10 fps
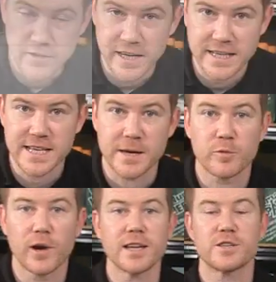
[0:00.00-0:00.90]
Now, the next
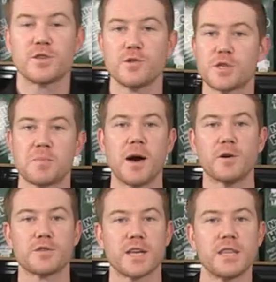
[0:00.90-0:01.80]
tip relates to
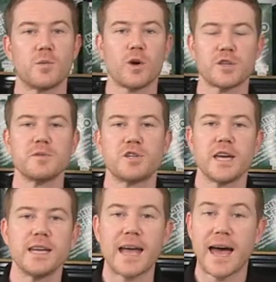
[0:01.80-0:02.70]
smells in the washing
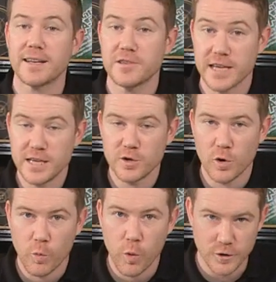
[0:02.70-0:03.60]
machine and in
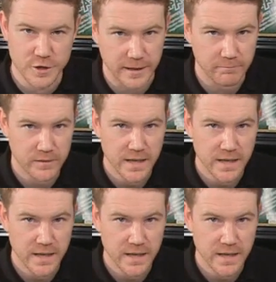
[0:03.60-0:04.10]
your washing.